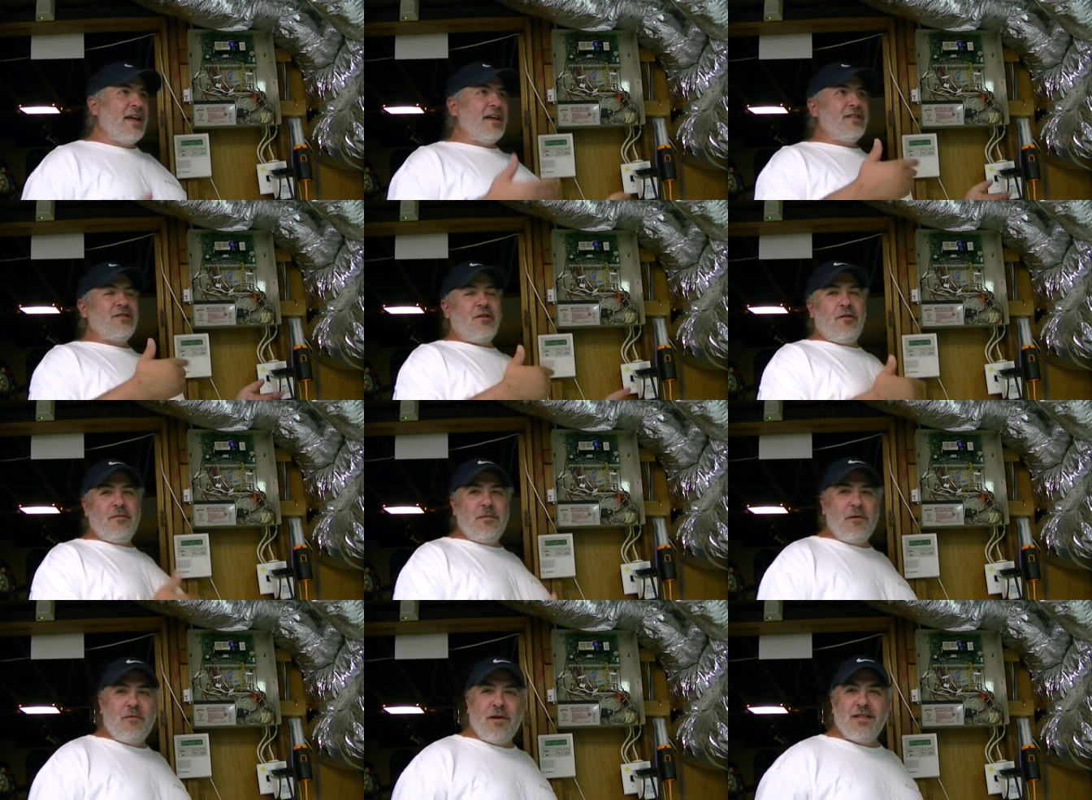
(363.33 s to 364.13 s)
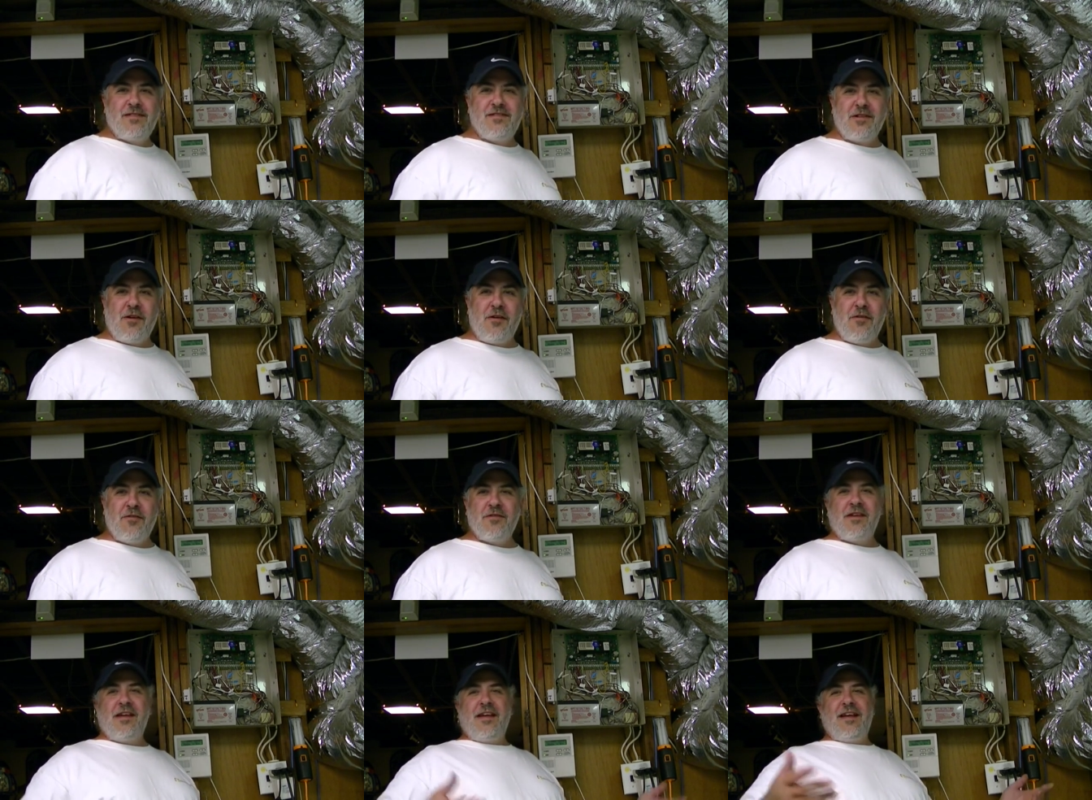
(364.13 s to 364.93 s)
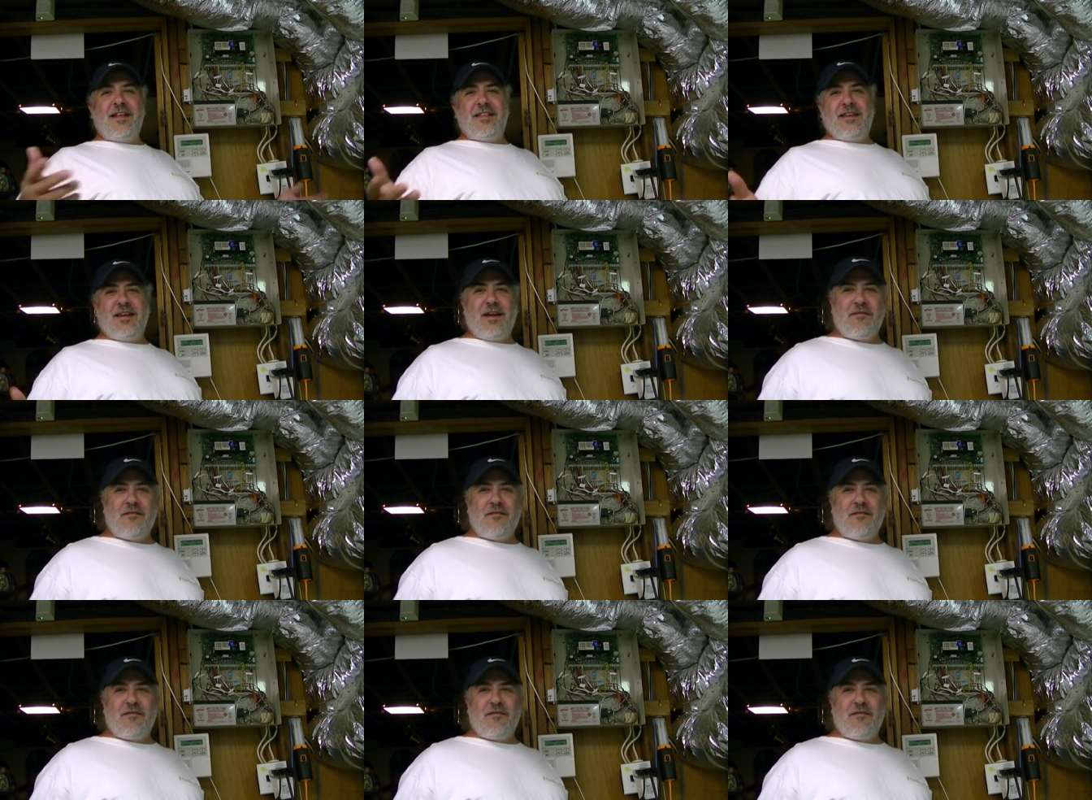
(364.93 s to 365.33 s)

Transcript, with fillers: It told me what zone. It did